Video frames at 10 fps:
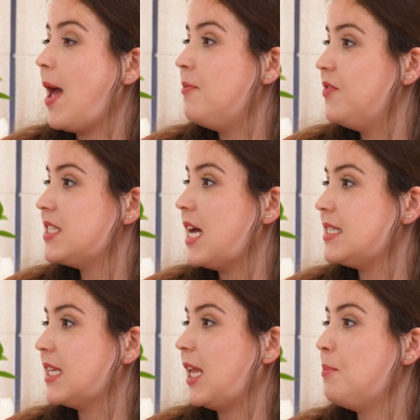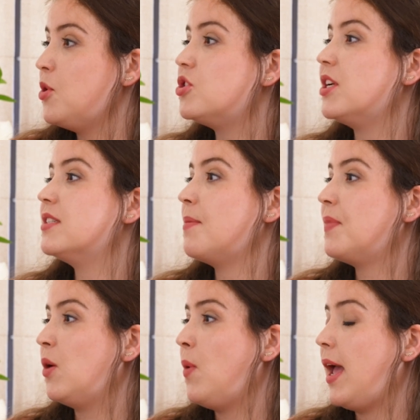emphasizing like pushing
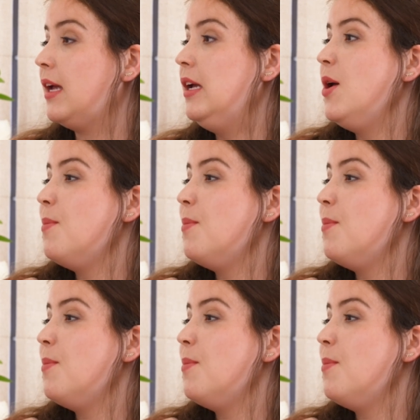something away,